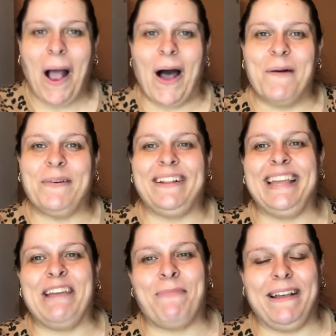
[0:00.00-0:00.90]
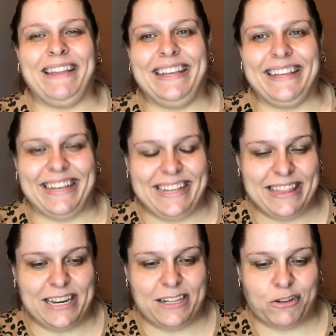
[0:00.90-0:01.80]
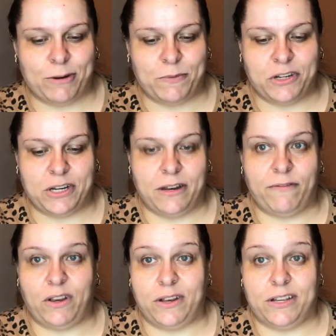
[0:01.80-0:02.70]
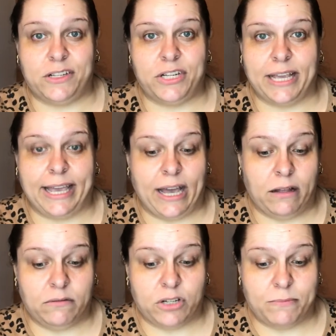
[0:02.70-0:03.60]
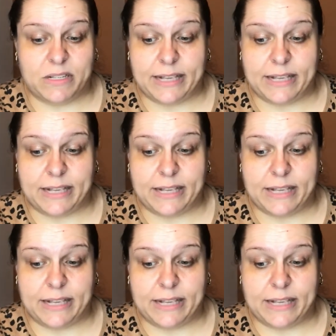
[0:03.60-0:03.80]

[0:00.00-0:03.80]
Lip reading: I will leave my link in the description for you to check out Shop Miss